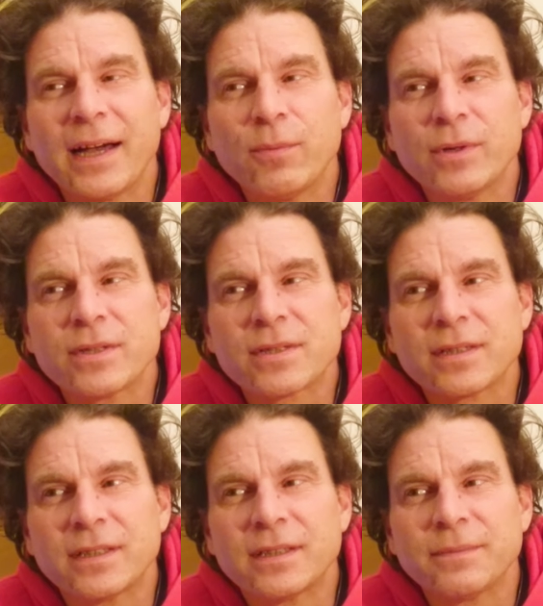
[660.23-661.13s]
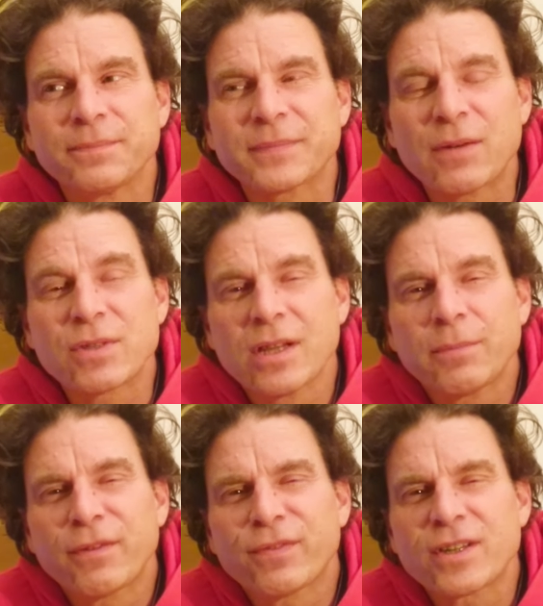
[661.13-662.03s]
I was a little
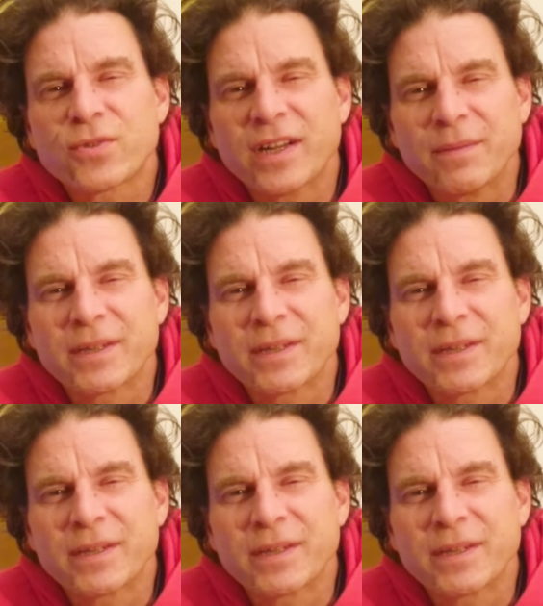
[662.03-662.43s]
bit frustrated